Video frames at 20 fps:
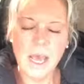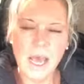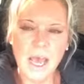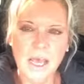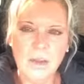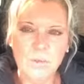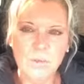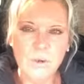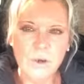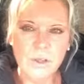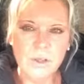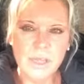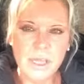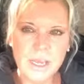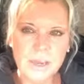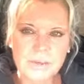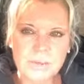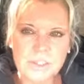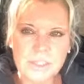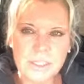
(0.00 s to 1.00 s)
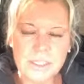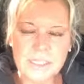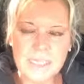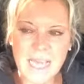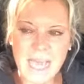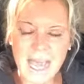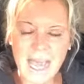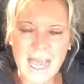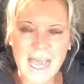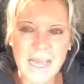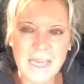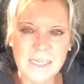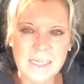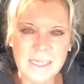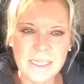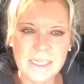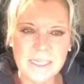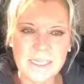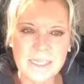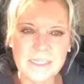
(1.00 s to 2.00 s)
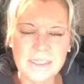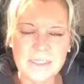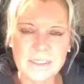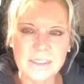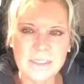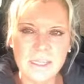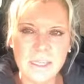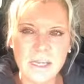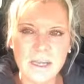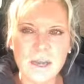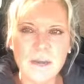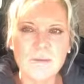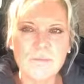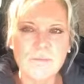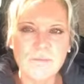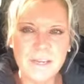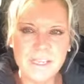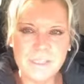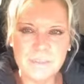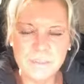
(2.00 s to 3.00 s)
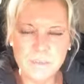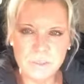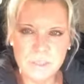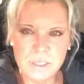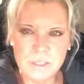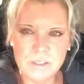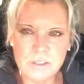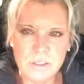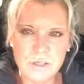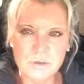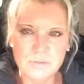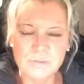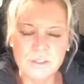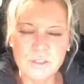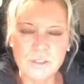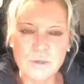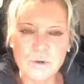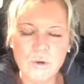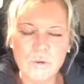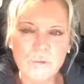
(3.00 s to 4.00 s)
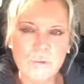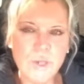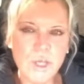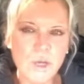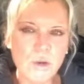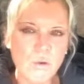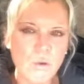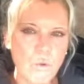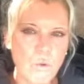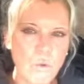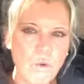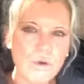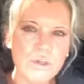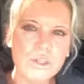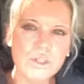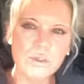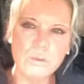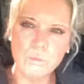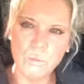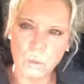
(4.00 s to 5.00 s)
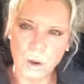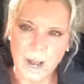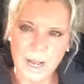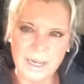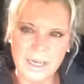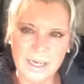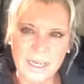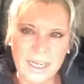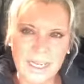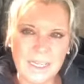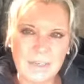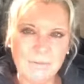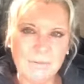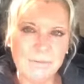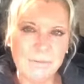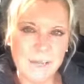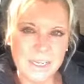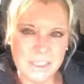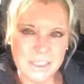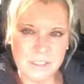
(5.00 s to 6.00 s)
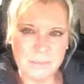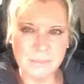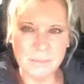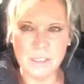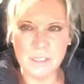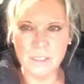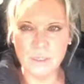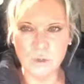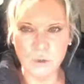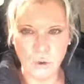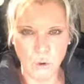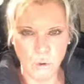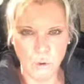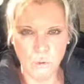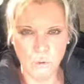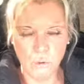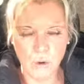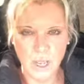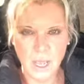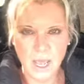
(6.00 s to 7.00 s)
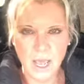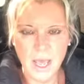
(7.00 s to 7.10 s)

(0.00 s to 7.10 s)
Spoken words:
And what they've just had is Facebook itself. It's called their quarter one investment call.